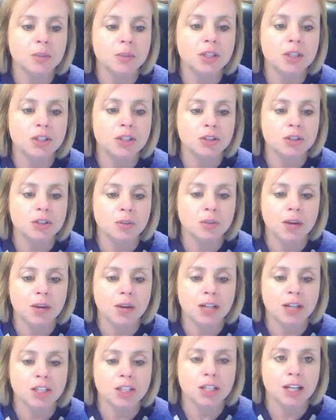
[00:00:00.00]
picture
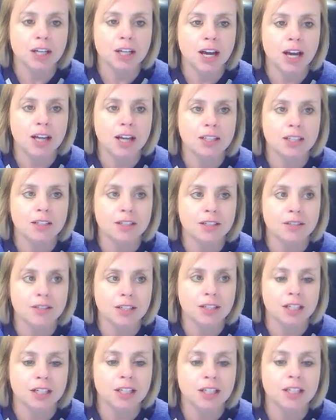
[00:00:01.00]
matching
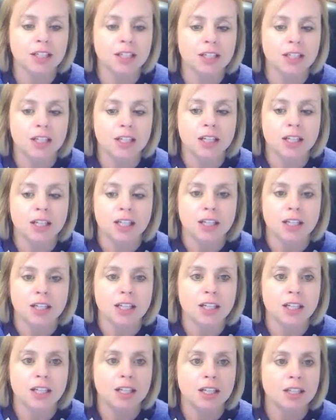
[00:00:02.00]
activity
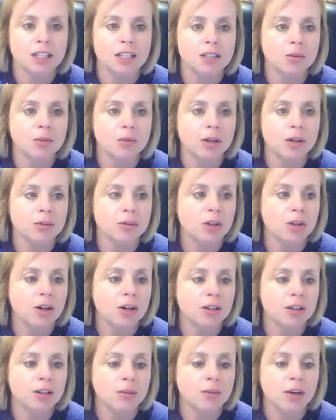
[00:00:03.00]
is what I'm
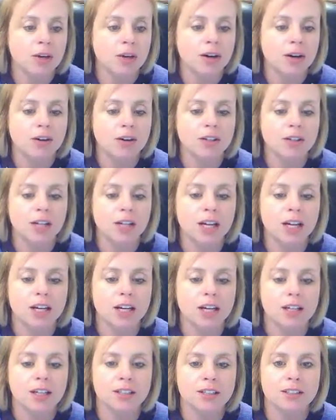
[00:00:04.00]
talking about,
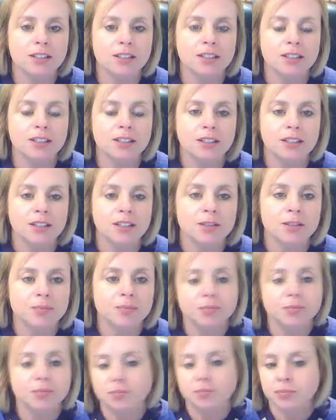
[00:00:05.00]
and
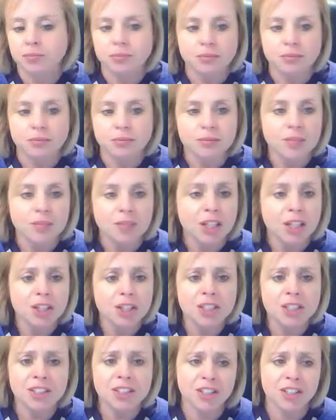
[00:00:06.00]
you
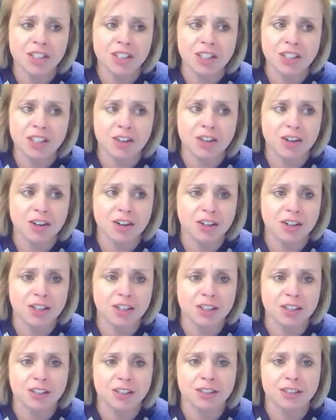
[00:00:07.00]
just click
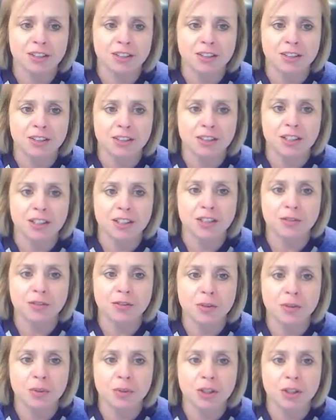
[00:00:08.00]
on the
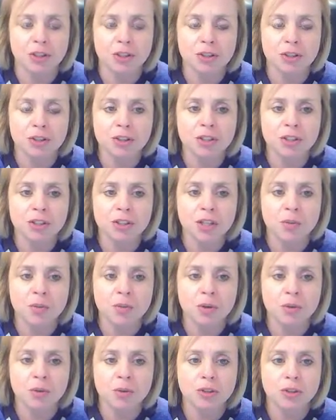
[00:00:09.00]
different pictures, and
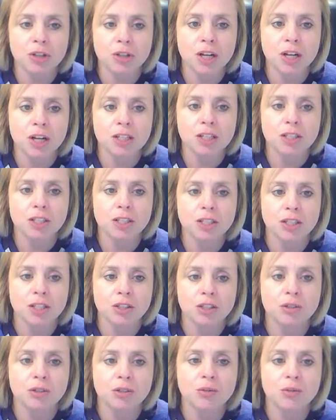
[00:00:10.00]
what we're trying to
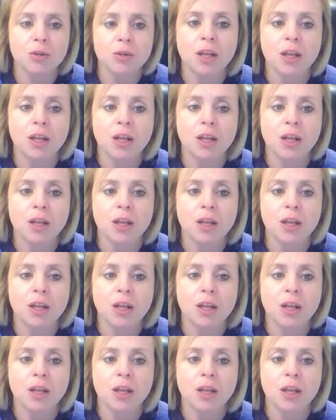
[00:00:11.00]
do